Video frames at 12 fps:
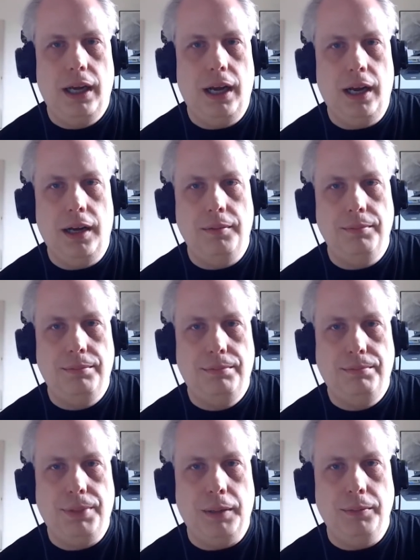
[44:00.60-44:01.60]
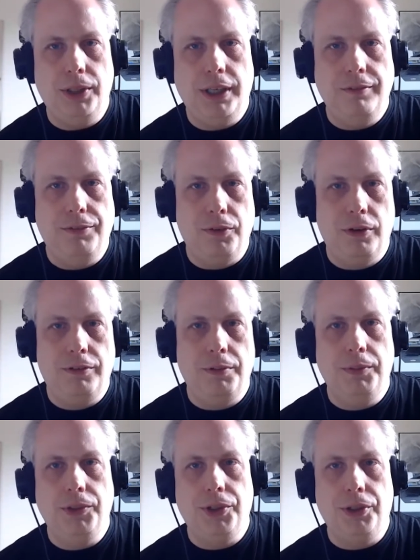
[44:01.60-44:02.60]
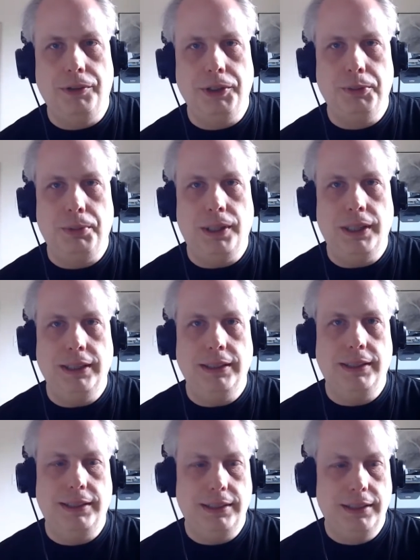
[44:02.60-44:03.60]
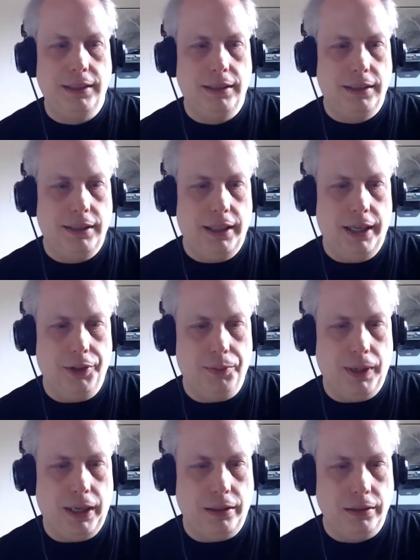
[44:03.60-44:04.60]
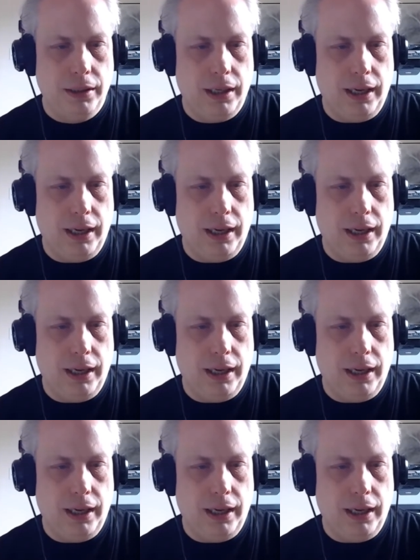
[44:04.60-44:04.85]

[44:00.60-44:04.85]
um, but I'm looking for it from the solo experience as well.